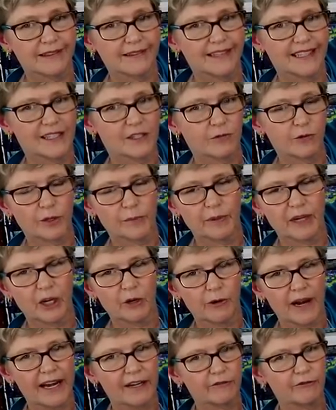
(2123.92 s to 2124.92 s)
this would be
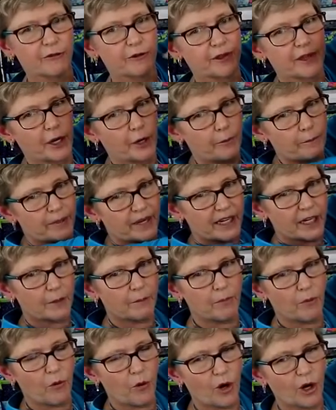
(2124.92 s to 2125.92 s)
great for their big
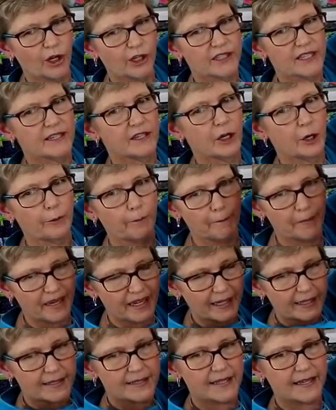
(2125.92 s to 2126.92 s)
boards, their
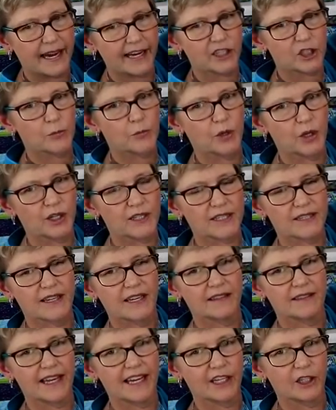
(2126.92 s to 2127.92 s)
big sketchbooks
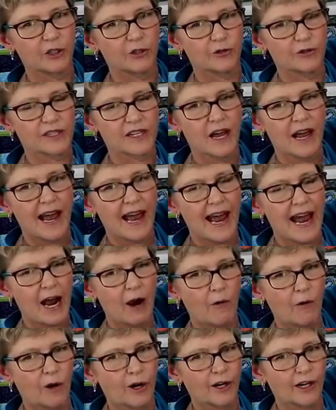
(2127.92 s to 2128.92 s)
that they use.
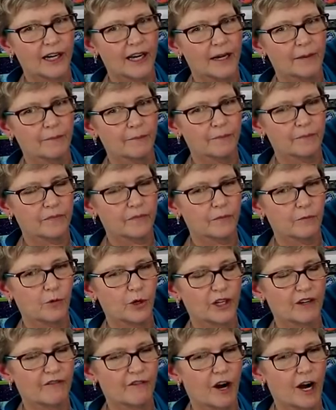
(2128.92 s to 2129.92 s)
Our um,
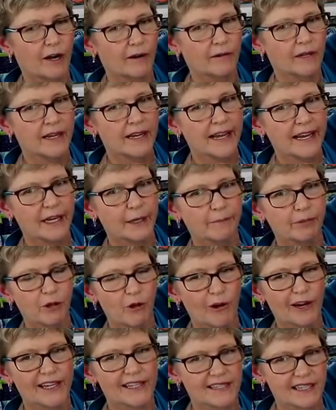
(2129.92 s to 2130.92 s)
one of our
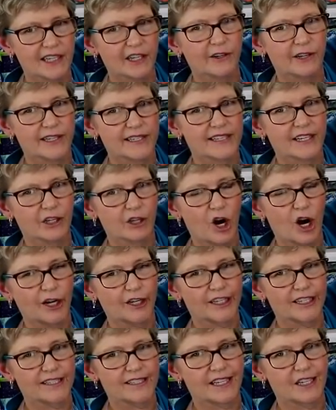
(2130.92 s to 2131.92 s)
employees here is an
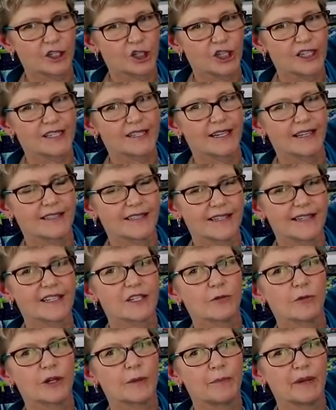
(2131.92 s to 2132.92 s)
artist and she says
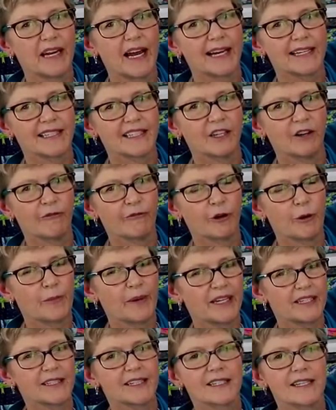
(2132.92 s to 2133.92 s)
this would be ideal for
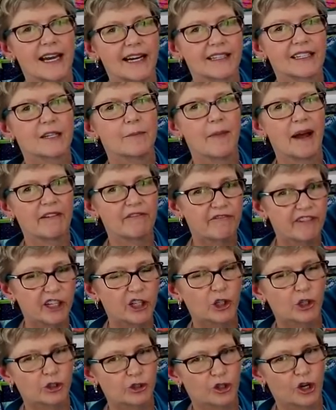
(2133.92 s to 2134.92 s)
me to take to my
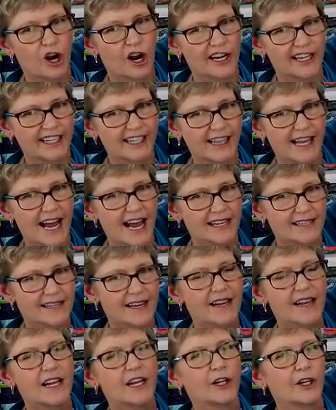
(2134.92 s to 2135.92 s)
figure drawing class
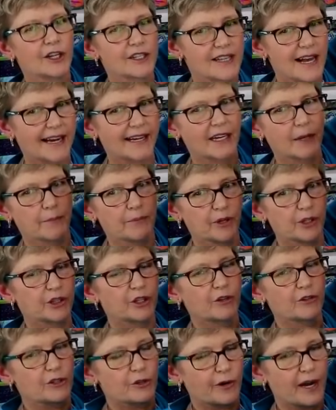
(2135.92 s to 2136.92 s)
because i can put
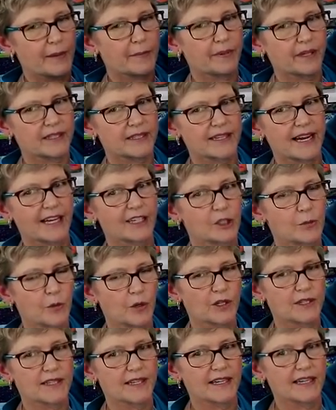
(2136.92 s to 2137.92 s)
those great big
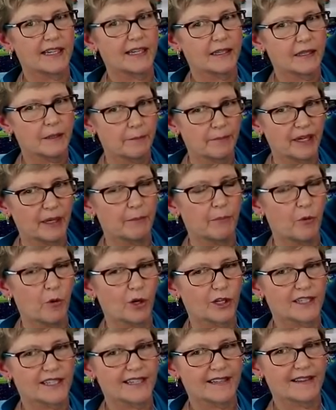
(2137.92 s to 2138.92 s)
sketchbooks in and the big
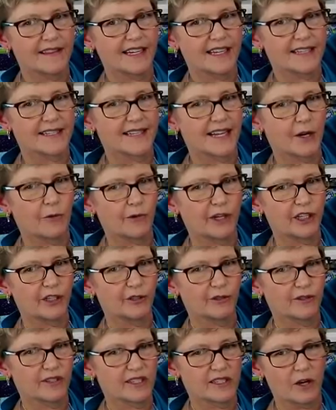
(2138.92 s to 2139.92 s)
boards and things that we
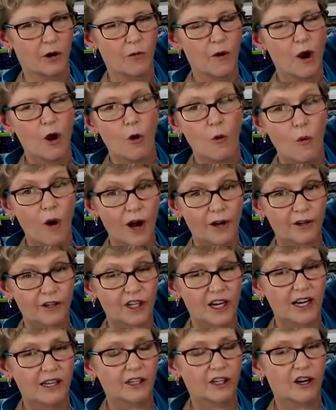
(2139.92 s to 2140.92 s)
use so
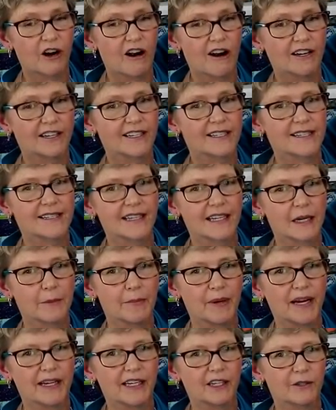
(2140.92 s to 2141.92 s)
watercolor artists
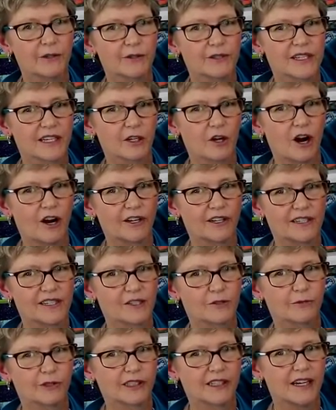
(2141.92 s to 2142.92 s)
anybody who's an
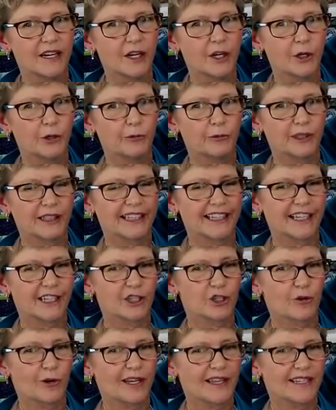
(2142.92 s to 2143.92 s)
artist would really
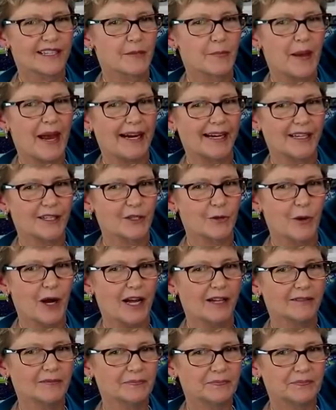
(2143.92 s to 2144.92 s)
enjoy this bag as
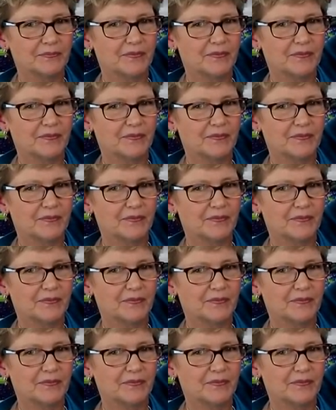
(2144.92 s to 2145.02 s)
well